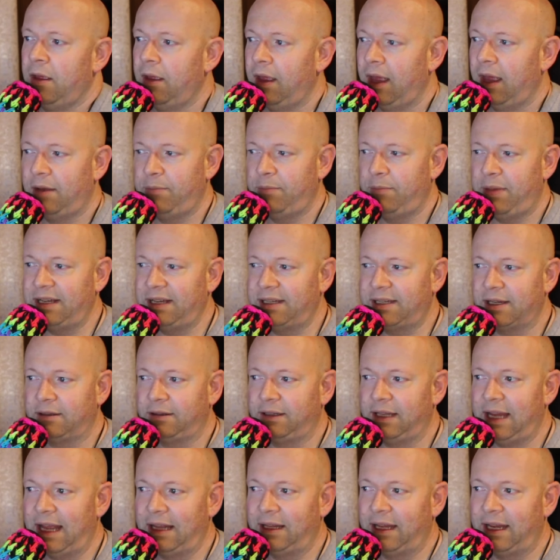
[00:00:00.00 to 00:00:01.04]
And
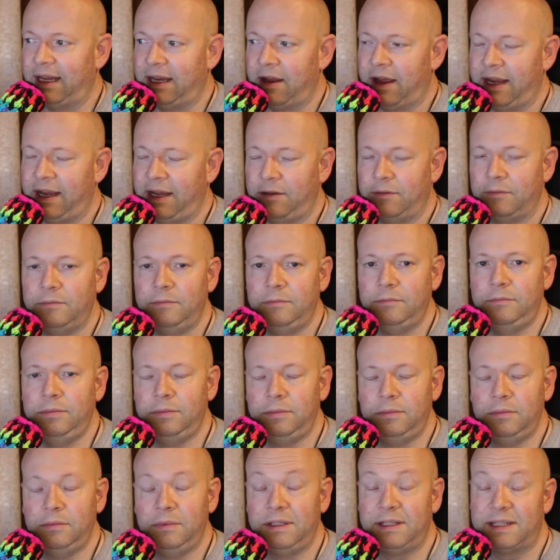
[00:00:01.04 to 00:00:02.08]
basically, LA Knight
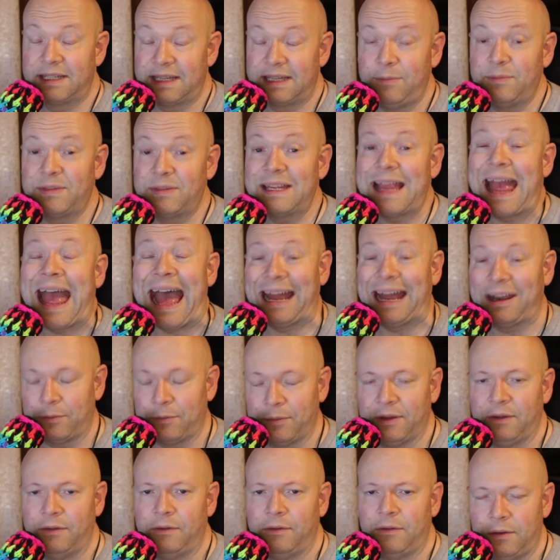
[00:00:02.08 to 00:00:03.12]
seems
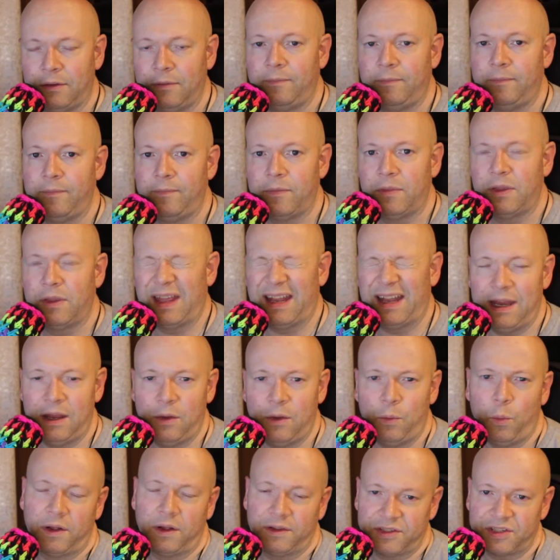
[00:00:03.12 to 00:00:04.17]
adamant that he
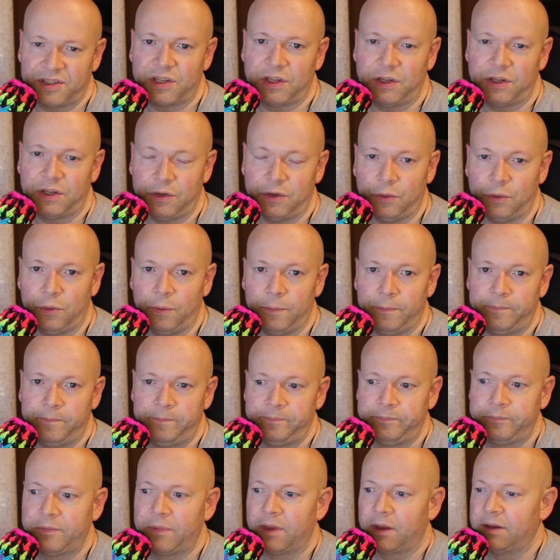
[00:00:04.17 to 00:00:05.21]
wants to
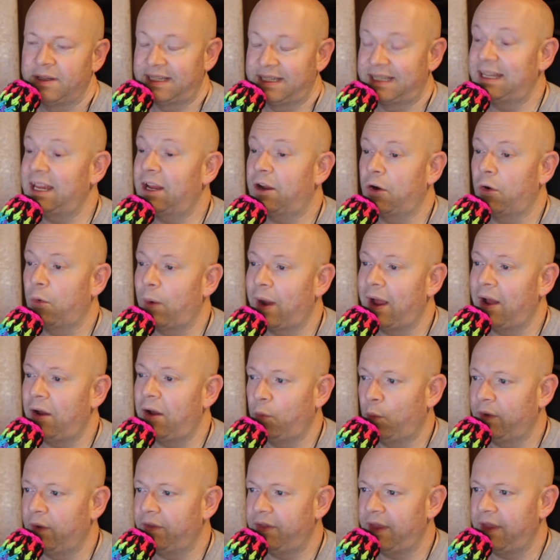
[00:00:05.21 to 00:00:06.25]
stick around
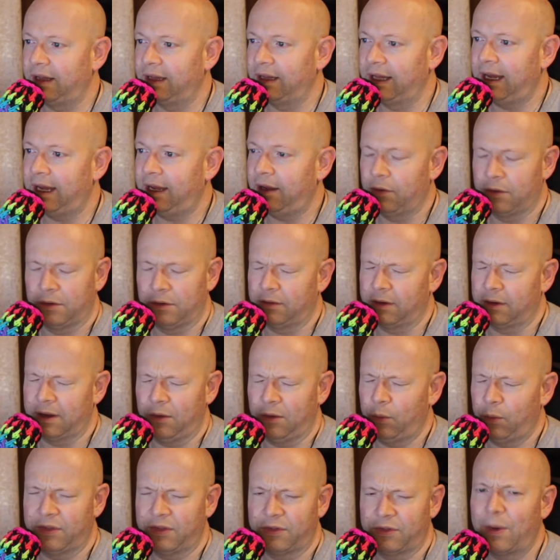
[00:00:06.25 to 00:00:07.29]
with
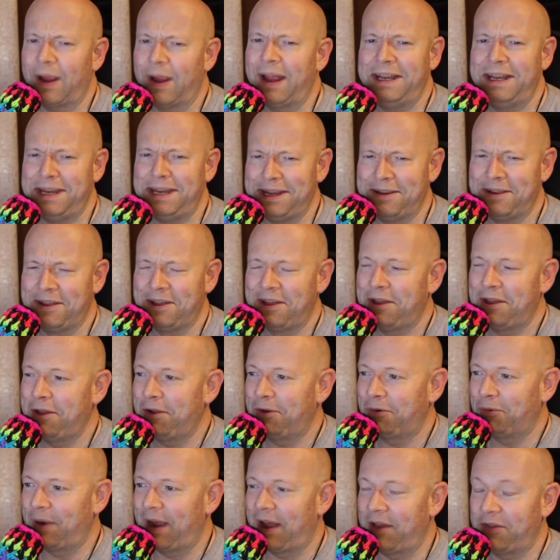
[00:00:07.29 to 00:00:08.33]
Randy.
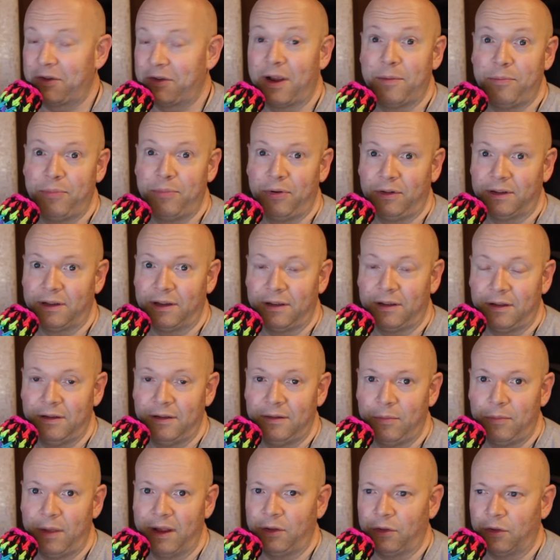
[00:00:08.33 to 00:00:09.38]
Rather, I pulled a
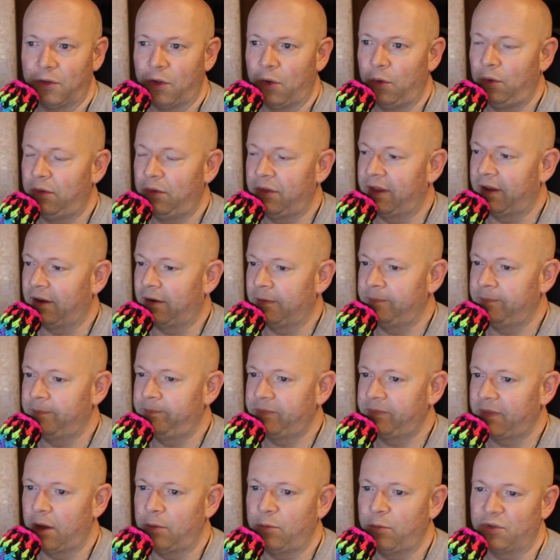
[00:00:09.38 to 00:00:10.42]
Michael Cole there.
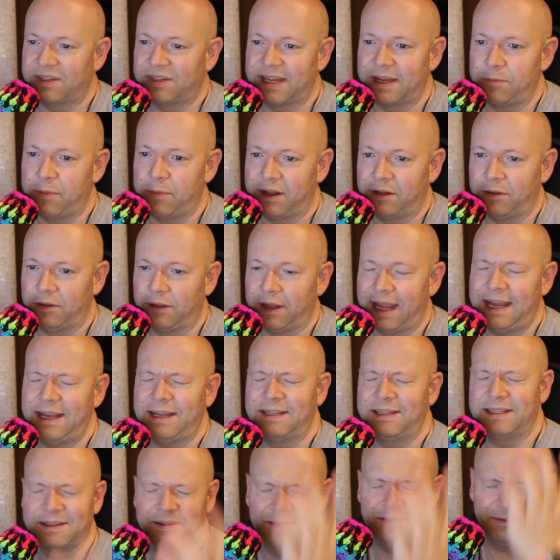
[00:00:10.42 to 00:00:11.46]
I almost said Michael Hayes